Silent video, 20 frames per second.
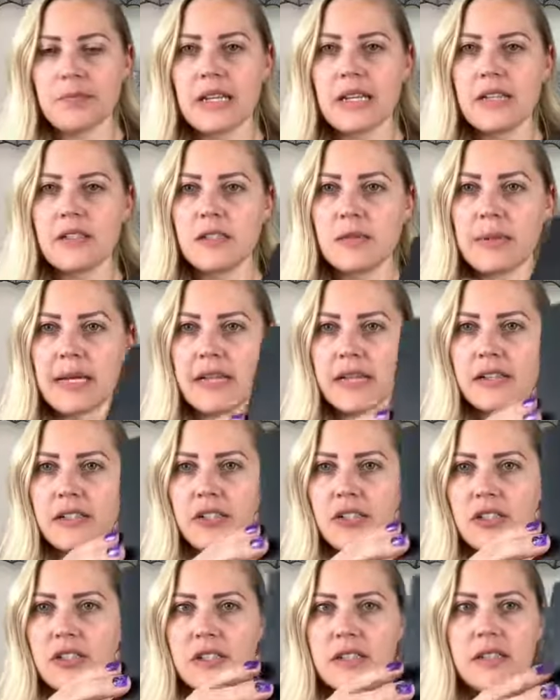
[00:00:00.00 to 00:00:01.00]
It's
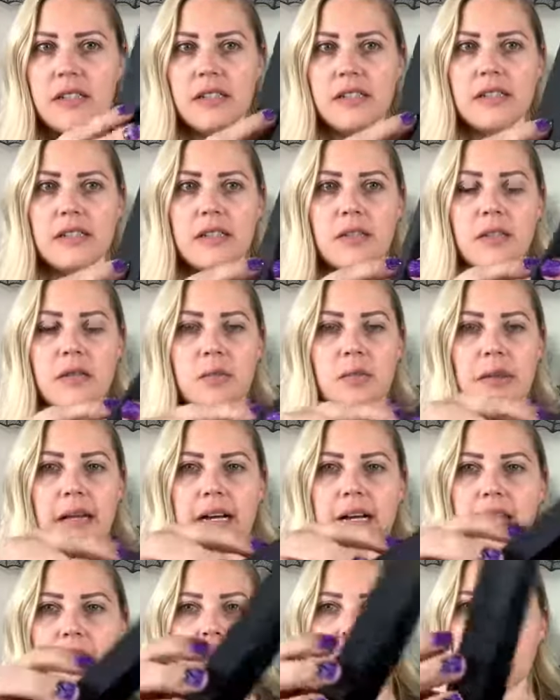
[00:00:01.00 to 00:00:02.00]
packaged in a nice little black
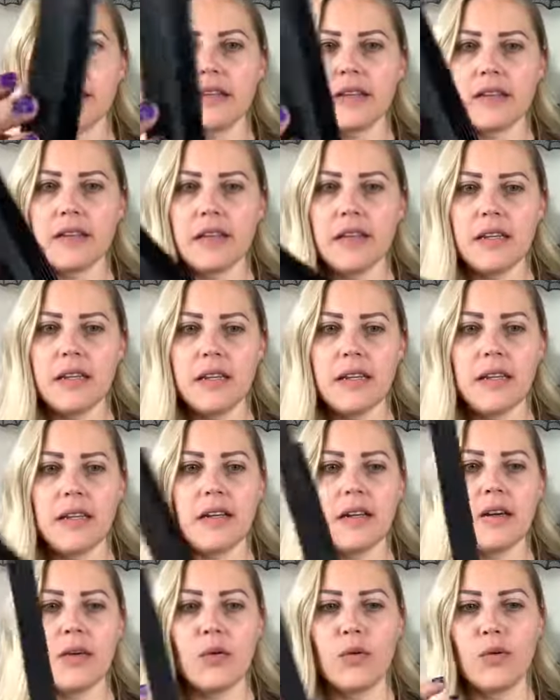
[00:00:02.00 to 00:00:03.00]
thingy here.